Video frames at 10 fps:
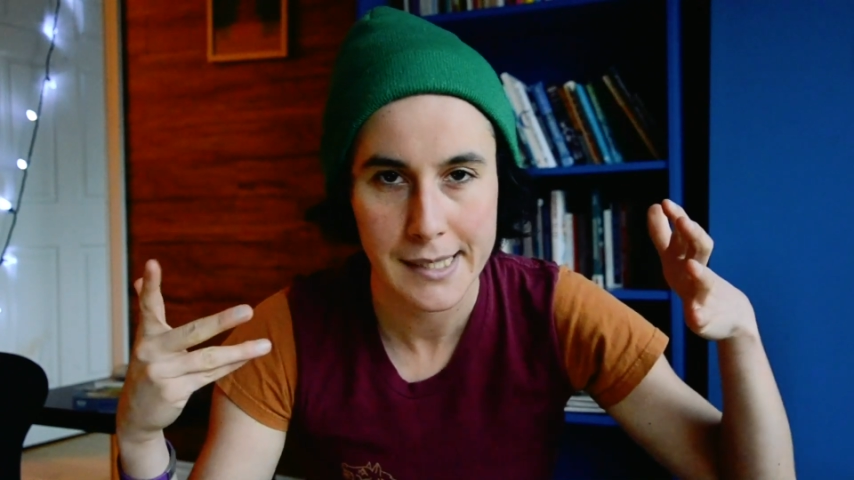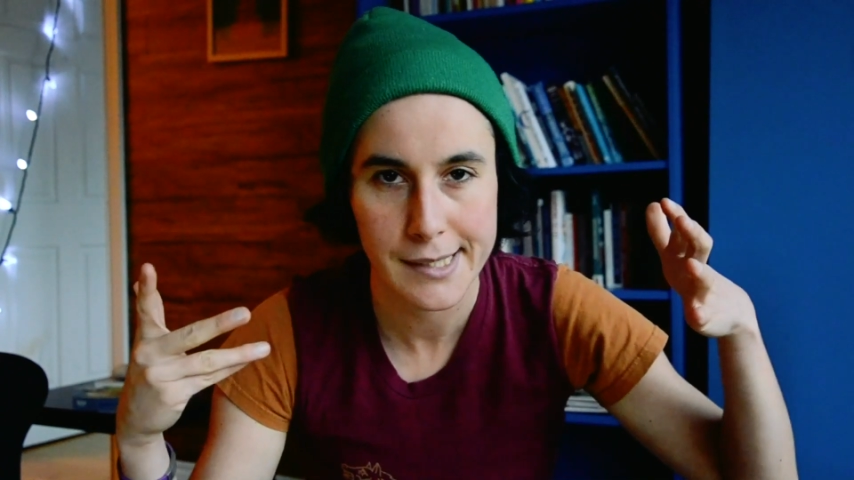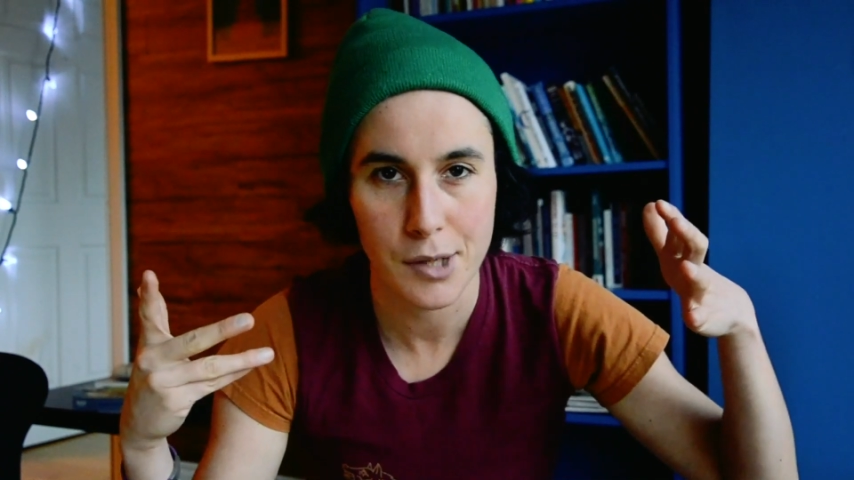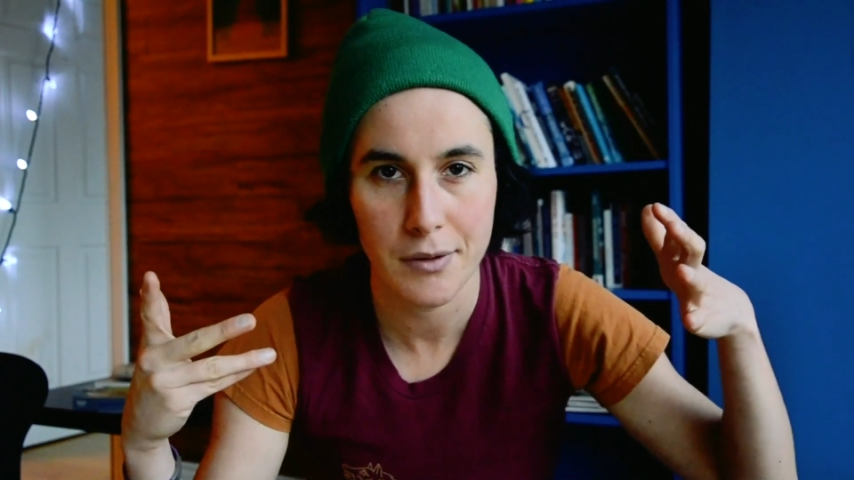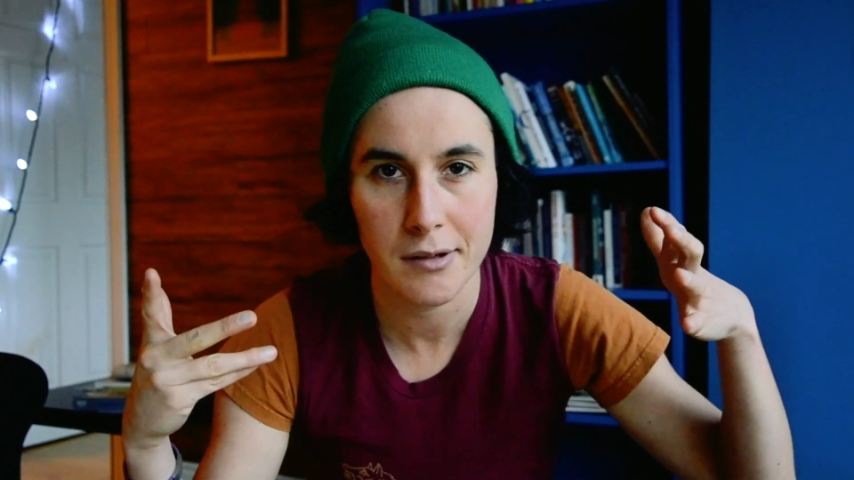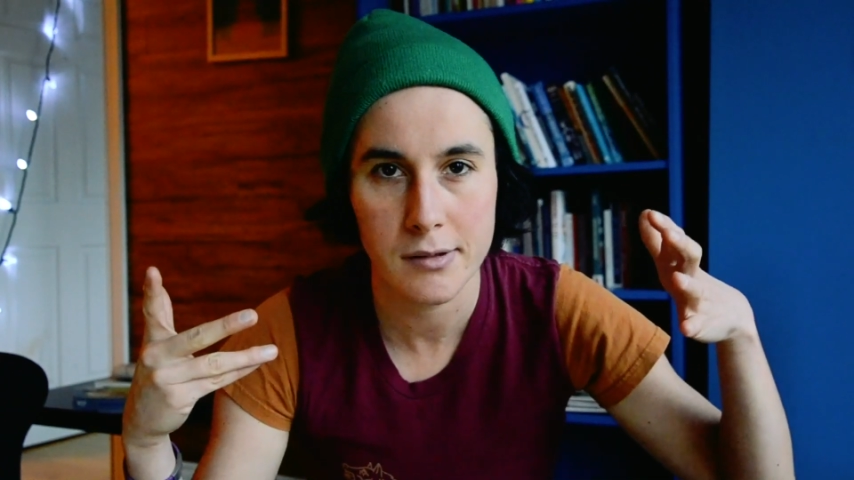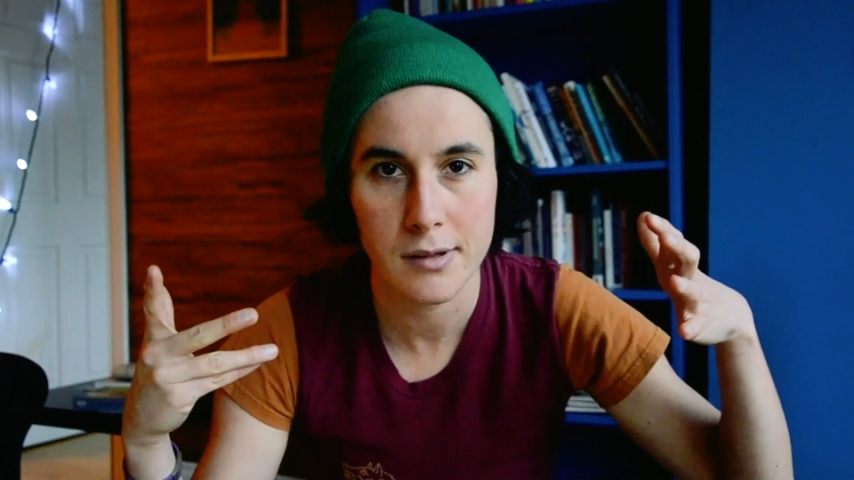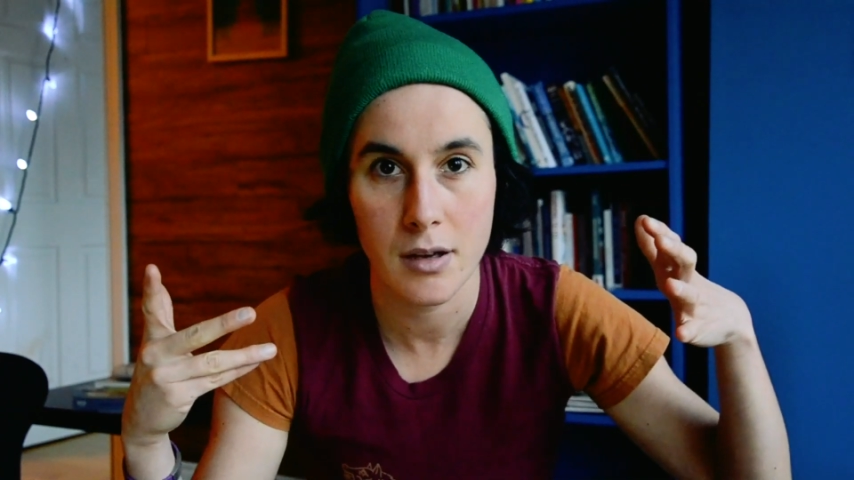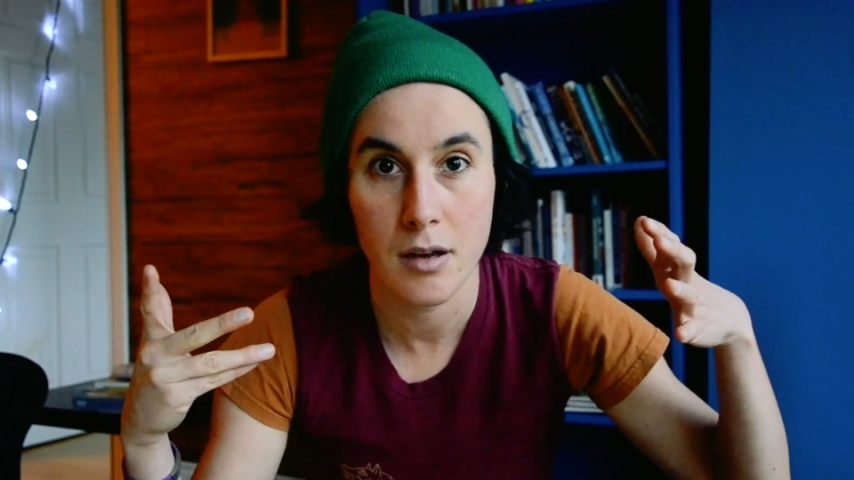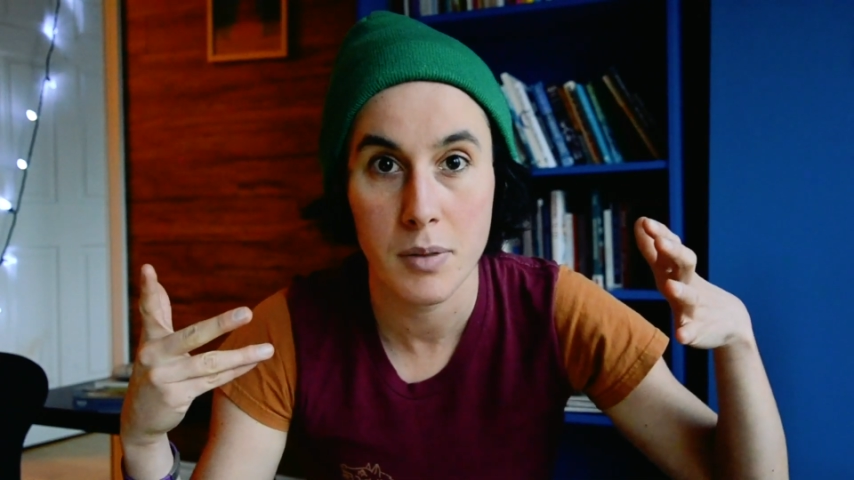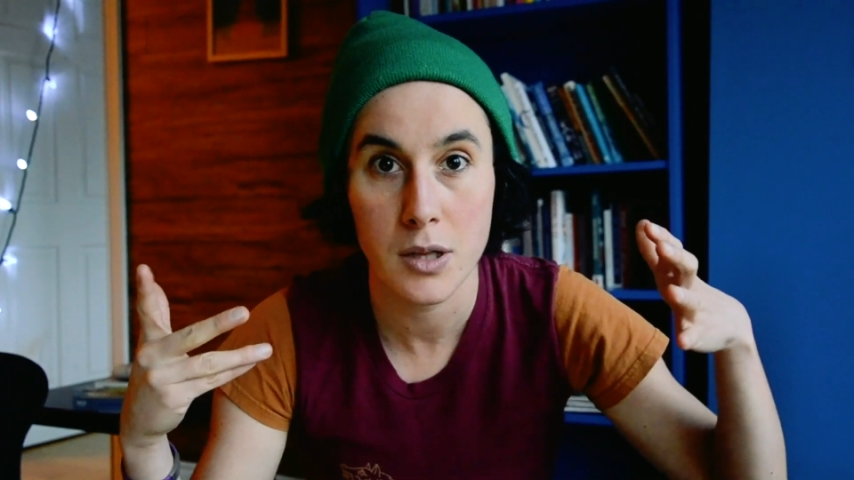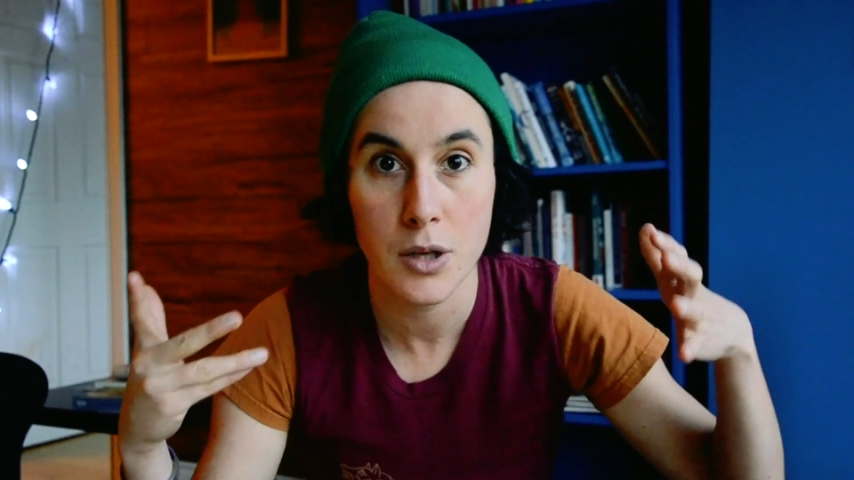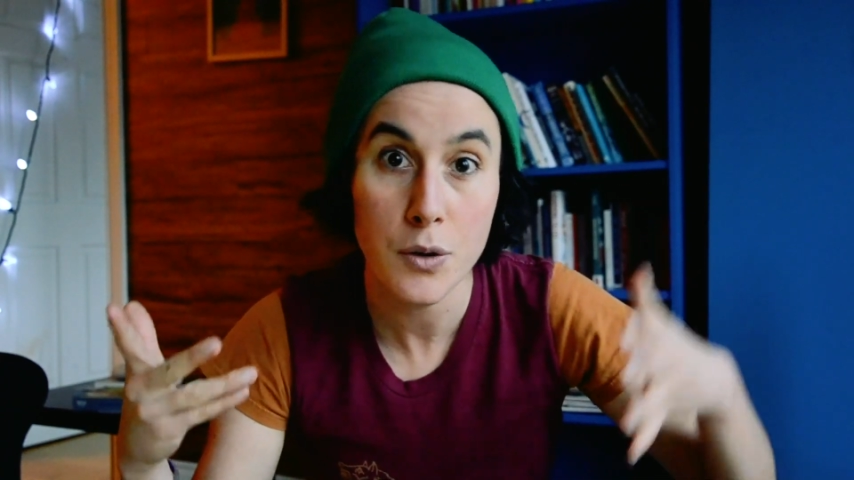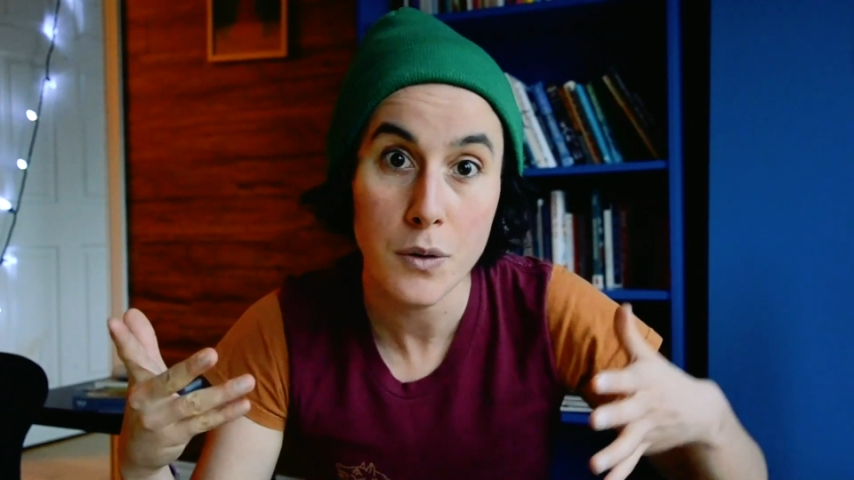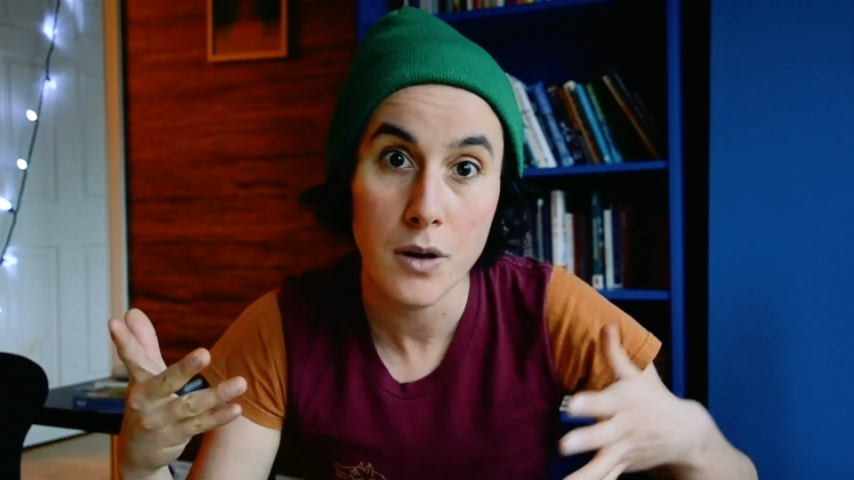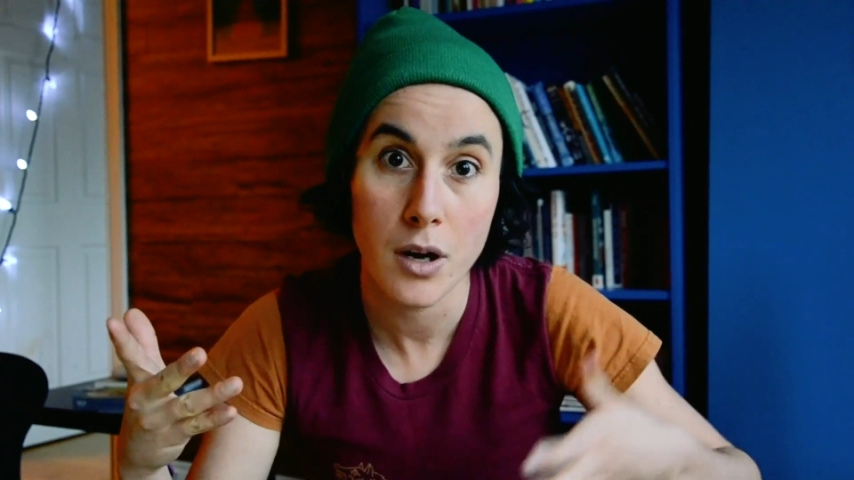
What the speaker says: So there's the balloon